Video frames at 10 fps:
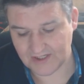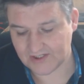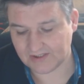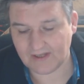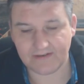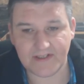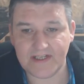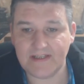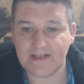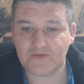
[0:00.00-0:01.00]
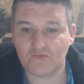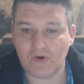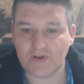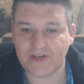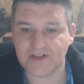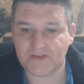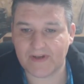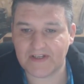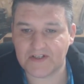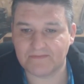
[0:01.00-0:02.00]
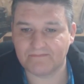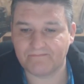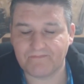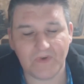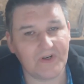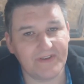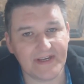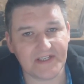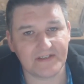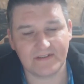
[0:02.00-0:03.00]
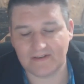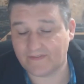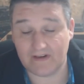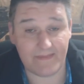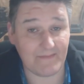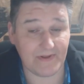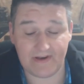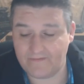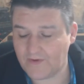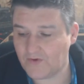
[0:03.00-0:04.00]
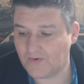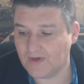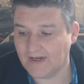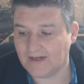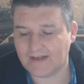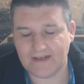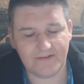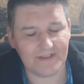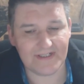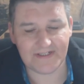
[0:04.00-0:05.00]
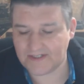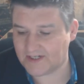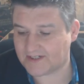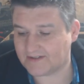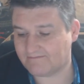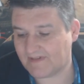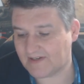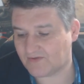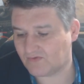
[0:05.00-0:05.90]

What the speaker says: just see this rocker switch on this. If you remember the review, you know, it's just.